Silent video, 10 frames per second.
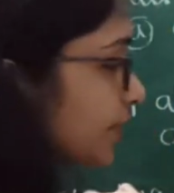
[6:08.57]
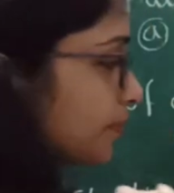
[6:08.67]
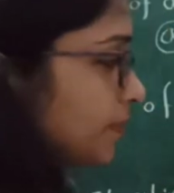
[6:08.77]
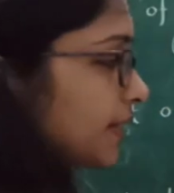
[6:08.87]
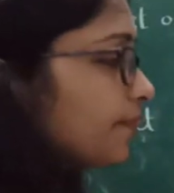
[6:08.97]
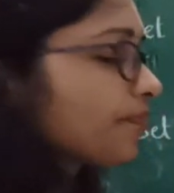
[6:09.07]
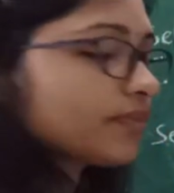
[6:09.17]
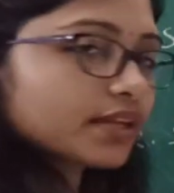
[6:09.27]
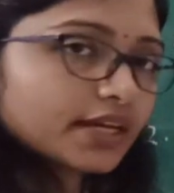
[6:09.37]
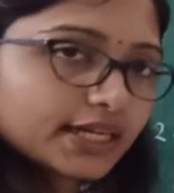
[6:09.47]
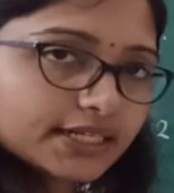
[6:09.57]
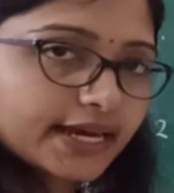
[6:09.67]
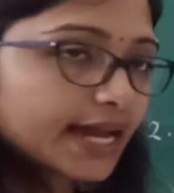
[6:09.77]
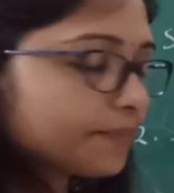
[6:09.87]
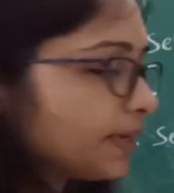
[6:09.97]
with B. It
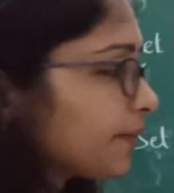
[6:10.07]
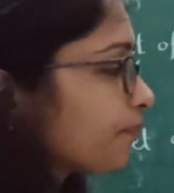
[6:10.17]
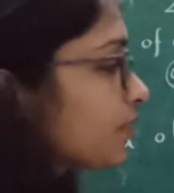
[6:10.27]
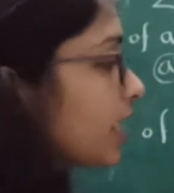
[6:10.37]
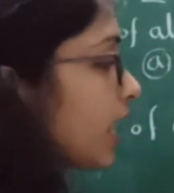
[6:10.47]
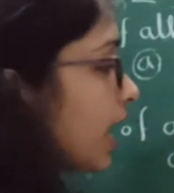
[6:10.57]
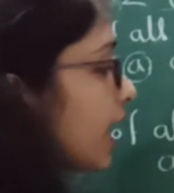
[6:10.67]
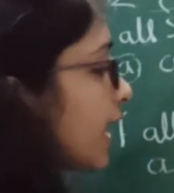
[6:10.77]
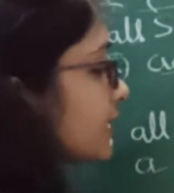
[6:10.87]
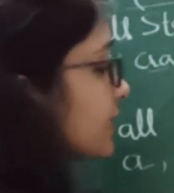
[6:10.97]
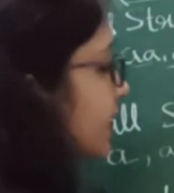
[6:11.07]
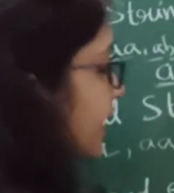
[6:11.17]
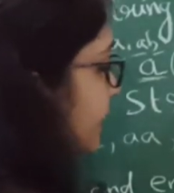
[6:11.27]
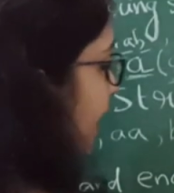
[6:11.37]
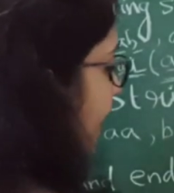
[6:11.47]
can be. Other
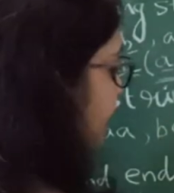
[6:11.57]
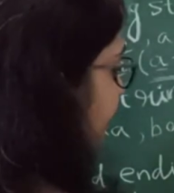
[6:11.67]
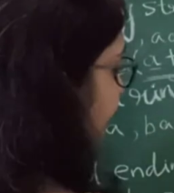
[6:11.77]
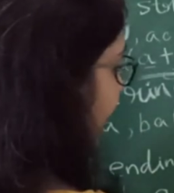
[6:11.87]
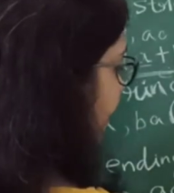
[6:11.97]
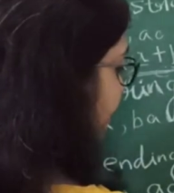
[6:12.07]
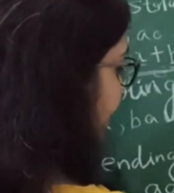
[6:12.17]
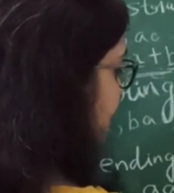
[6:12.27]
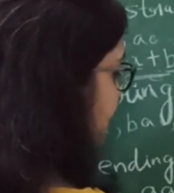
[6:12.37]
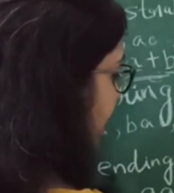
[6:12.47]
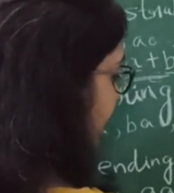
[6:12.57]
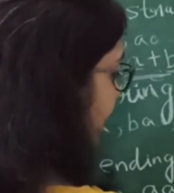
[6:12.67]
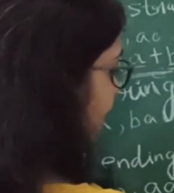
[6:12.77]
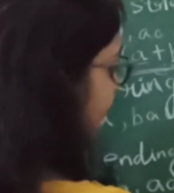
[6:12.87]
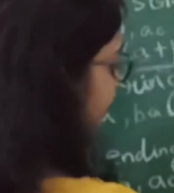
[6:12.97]
than that, it can be starting